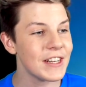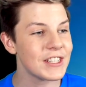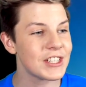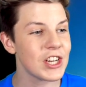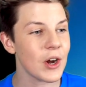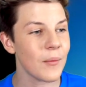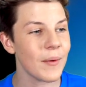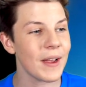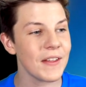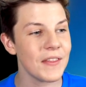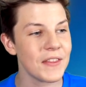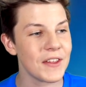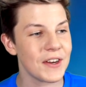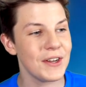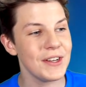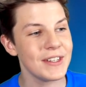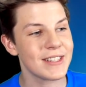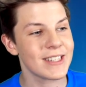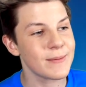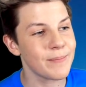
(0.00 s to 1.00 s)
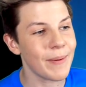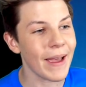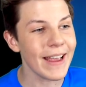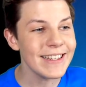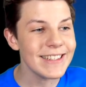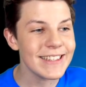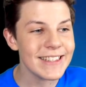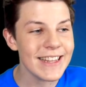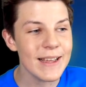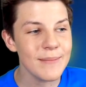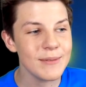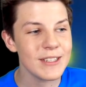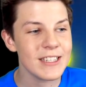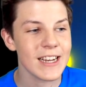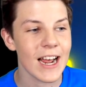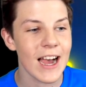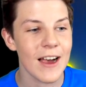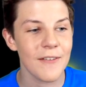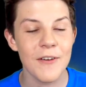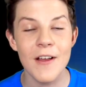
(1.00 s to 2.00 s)
they're showing the new space themed
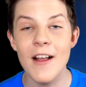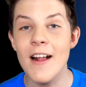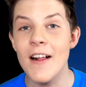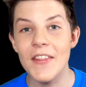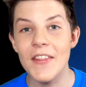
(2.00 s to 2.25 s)
stuff.